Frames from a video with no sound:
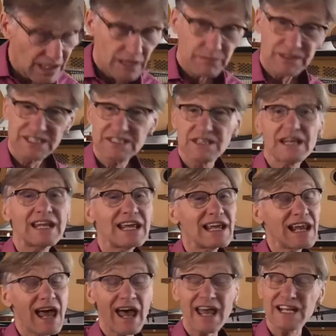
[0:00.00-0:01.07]
But city
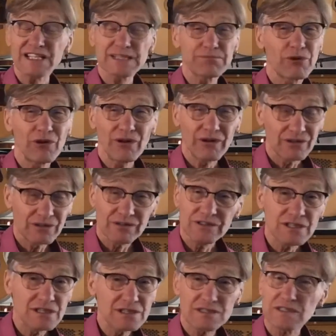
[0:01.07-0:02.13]
lights burn
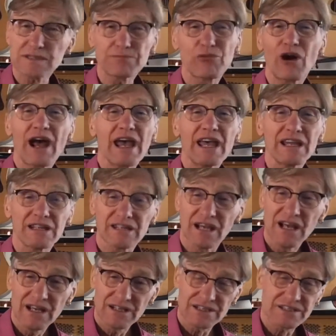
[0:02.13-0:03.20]
just as bright
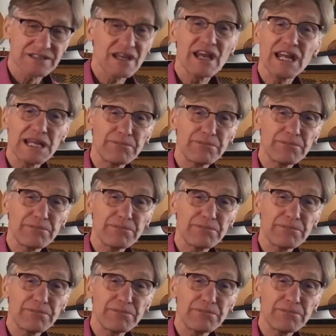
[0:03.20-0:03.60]
as any